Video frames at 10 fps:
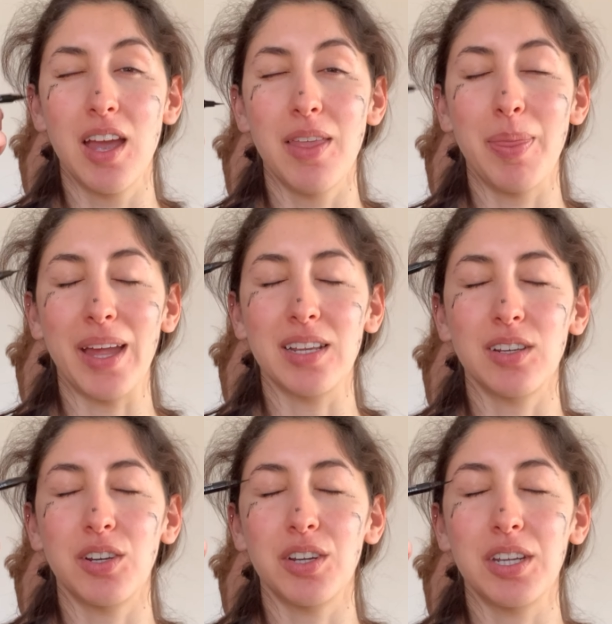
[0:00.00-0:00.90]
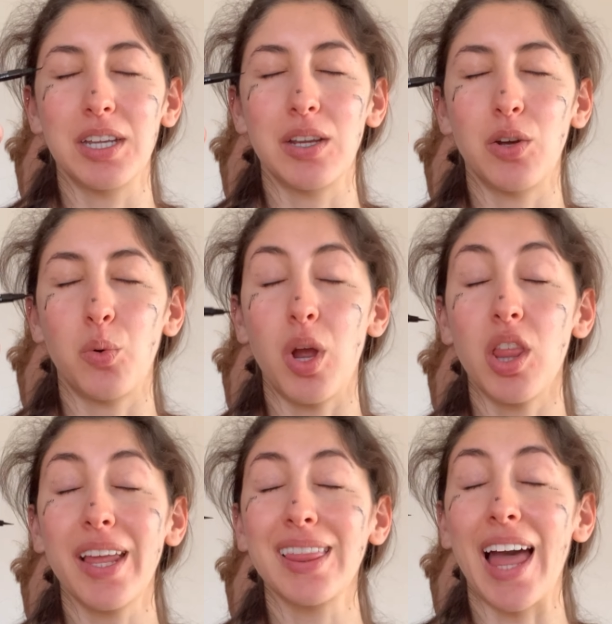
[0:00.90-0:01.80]
That,
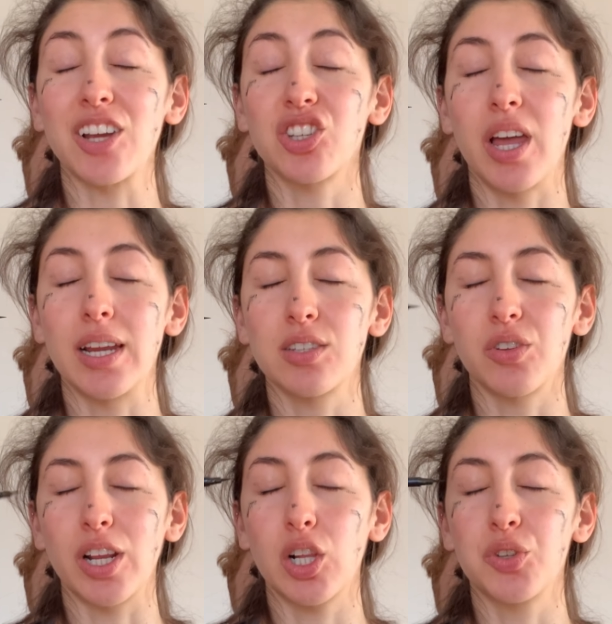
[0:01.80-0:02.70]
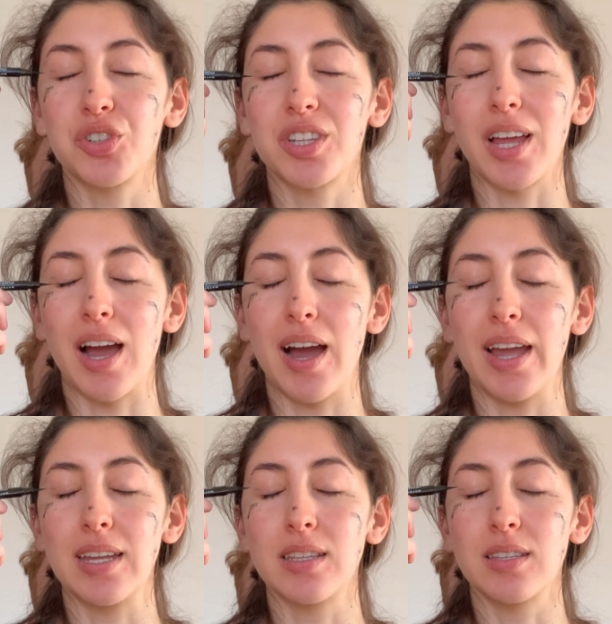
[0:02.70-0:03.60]
like lash line, so like closer to the
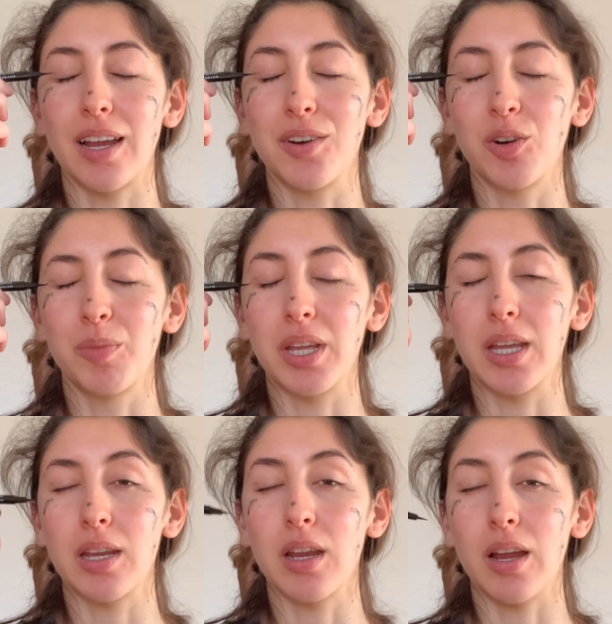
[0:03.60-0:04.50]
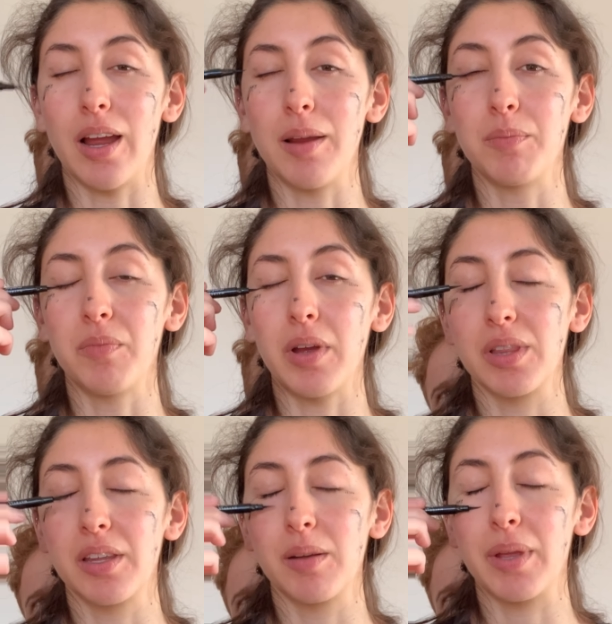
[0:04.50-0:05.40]
eyes. I'm a
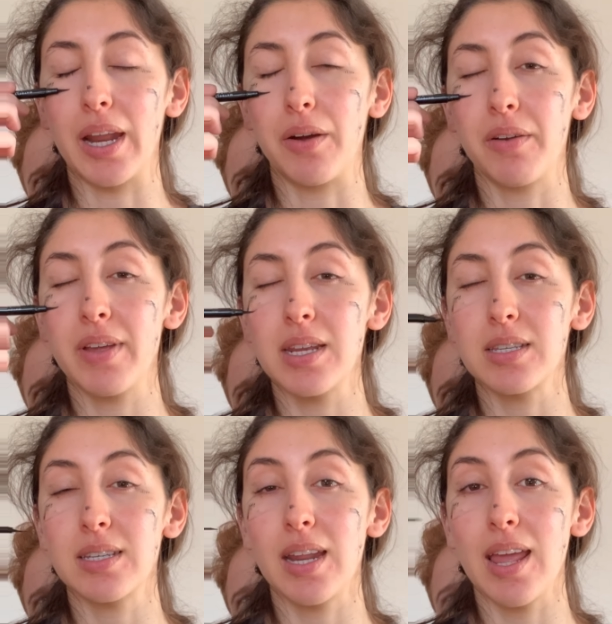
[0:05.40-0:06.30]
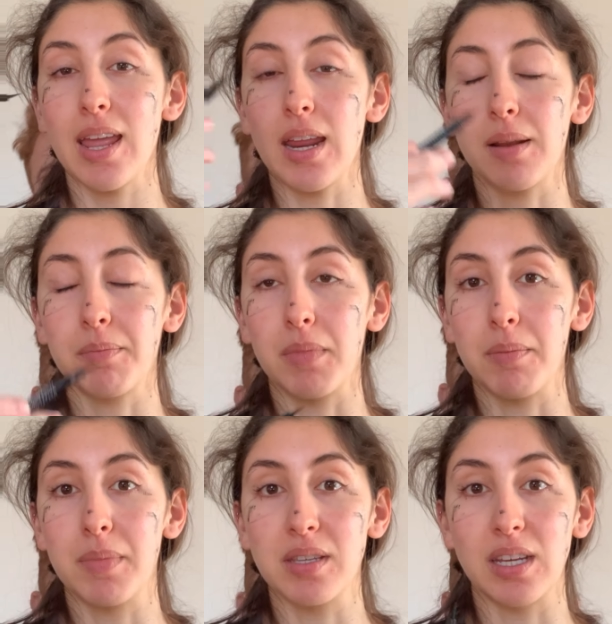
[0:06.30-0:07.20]
little bit out of it today, and I'm
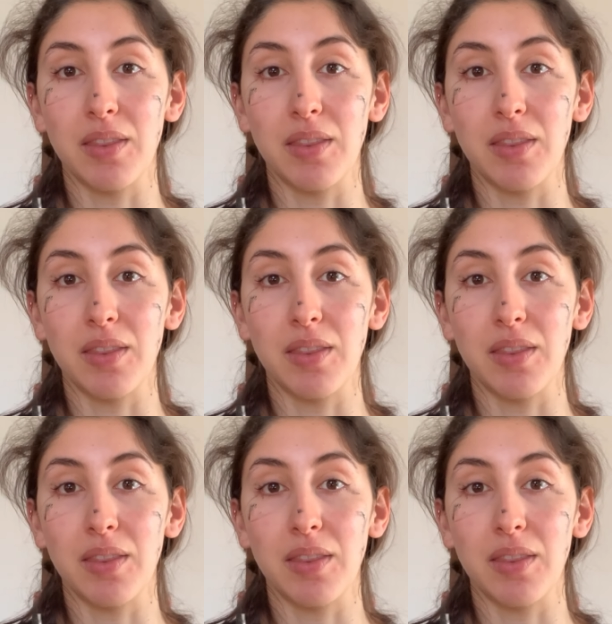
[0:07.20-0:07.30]
missing.